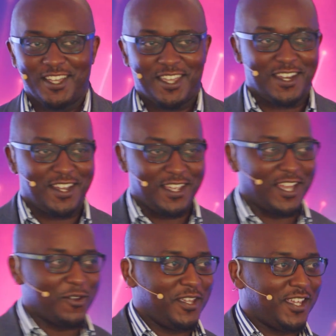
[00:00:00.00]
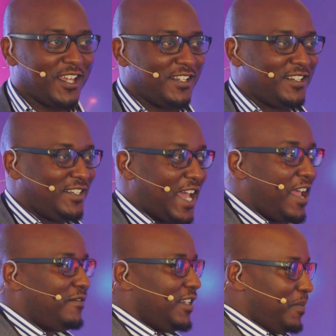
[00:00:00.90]
I know he can
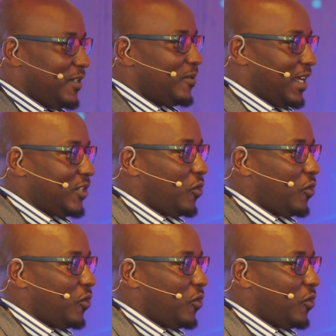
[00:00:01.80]
dive deep into that